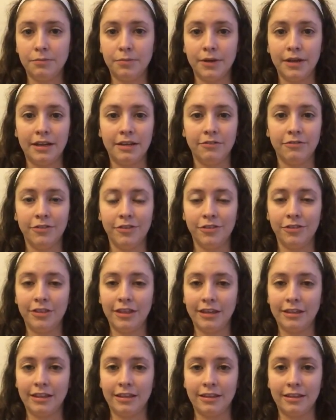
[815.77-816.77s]
But if you
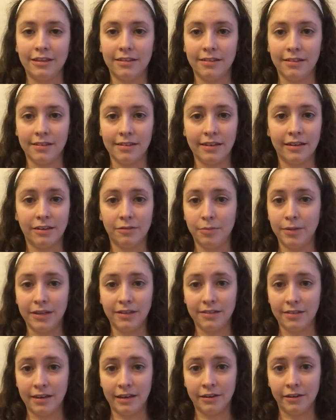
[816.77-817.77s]
think that this is going to be
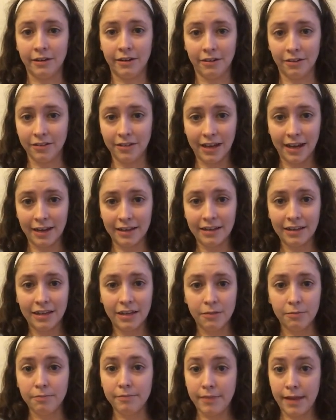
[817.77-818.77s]
a scenario that
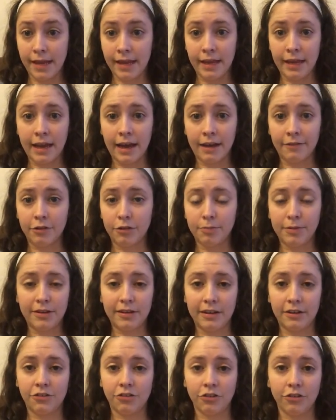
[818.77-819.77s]
may have the
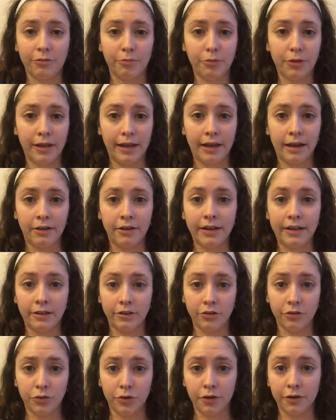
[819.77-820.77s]
potential to play out
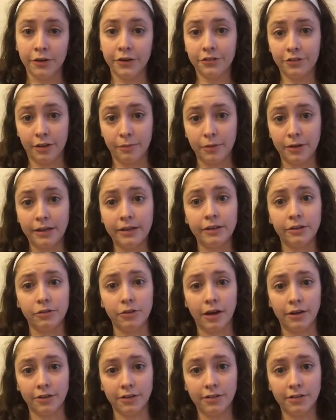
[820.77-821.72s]
in somebody